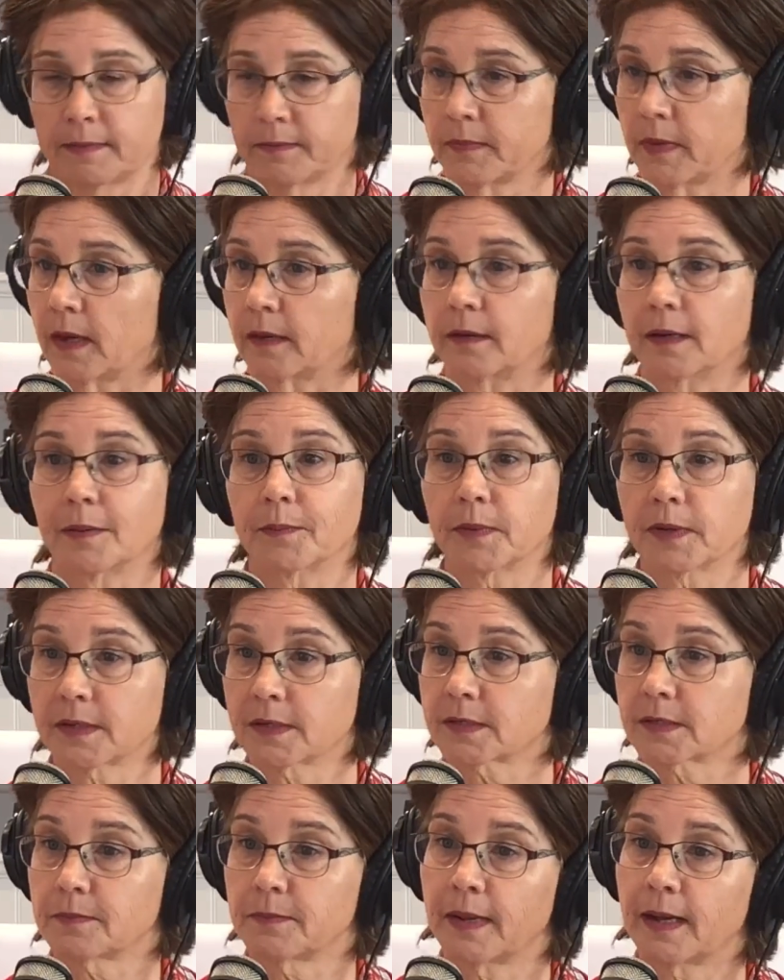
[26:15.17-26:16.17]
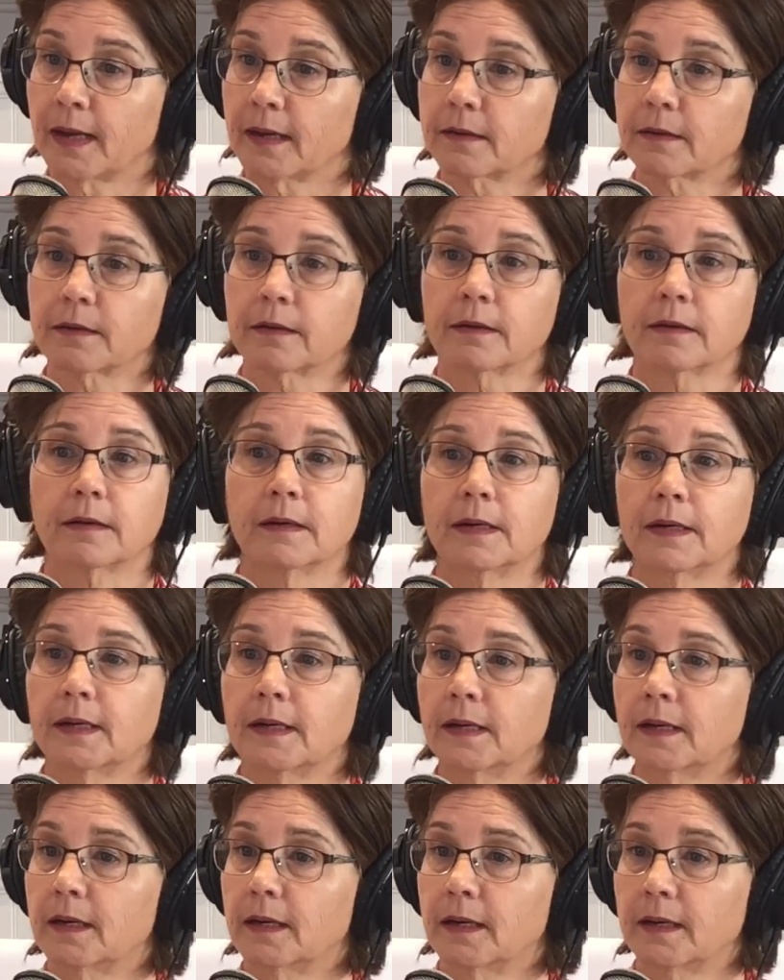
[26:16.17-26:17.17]
a number doesn't matter.
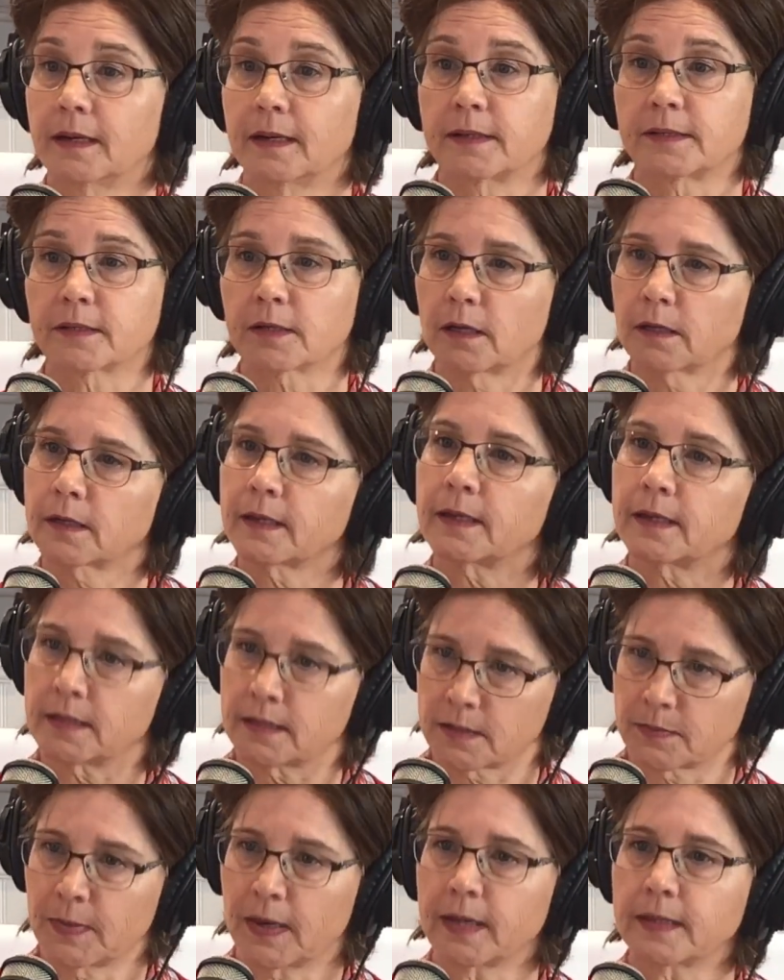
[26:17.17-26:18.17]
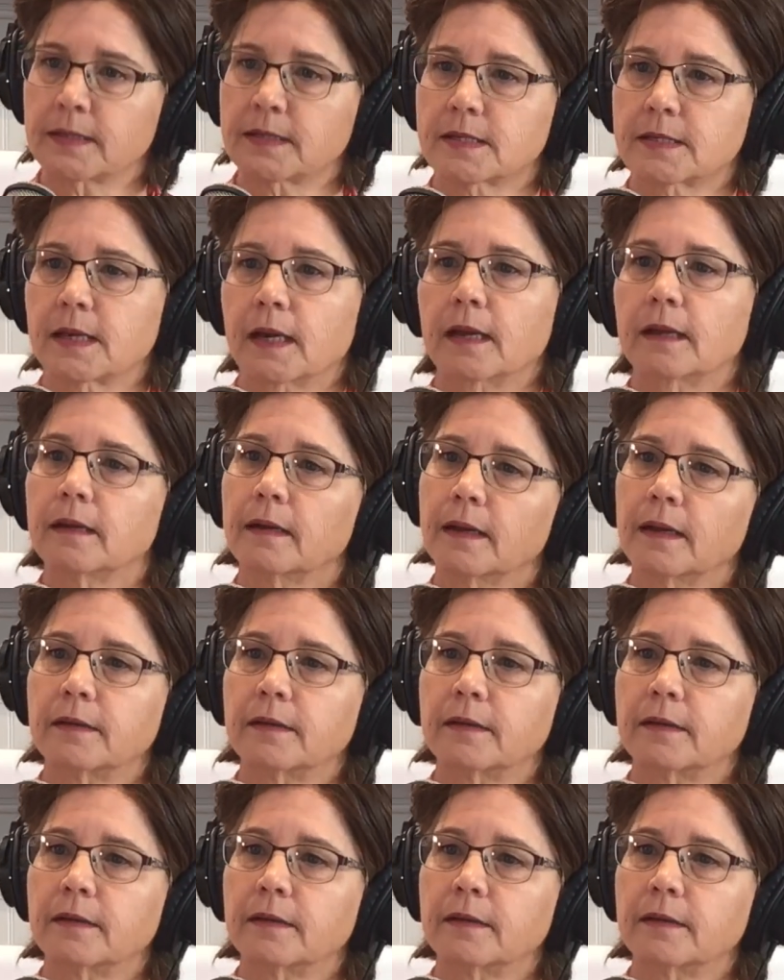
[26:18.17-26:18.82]
It is mindset.